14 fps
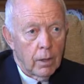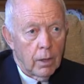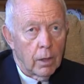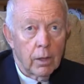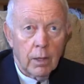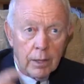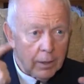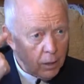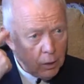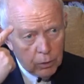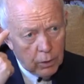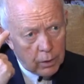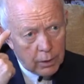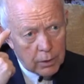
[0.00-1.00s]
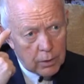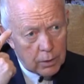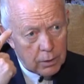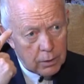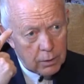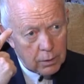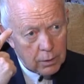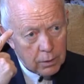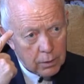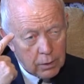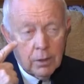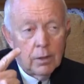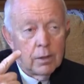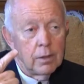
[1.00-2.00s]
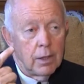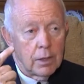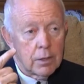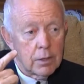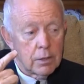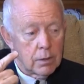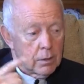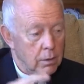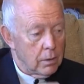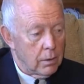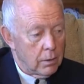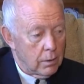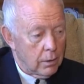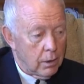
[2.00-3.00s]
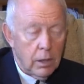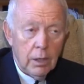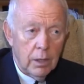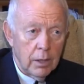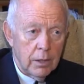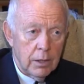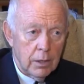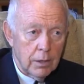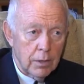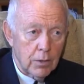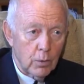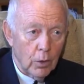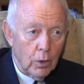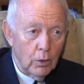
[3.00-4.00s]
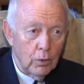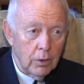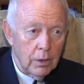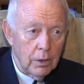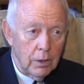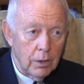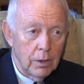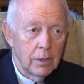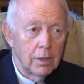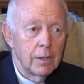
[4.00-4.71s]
And I calculated that the key ideas were only